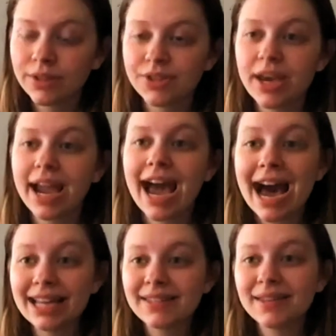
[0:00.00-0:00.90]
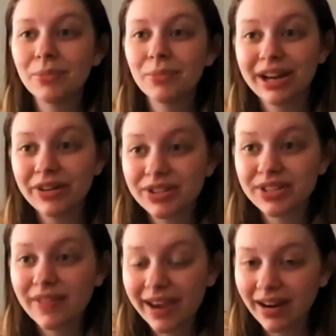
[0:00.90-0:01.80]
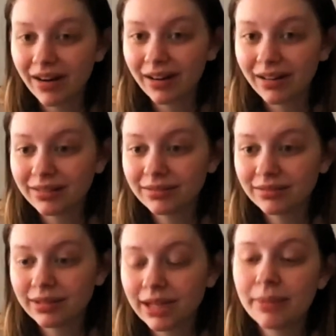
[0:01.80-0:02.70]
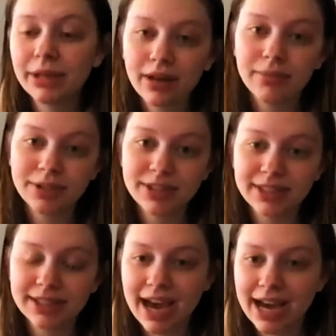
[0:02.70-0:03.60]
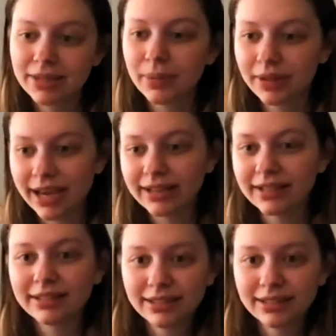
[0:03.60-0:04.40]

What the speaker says: it's like, add someone else in there. I mean, obviously Cass, but like,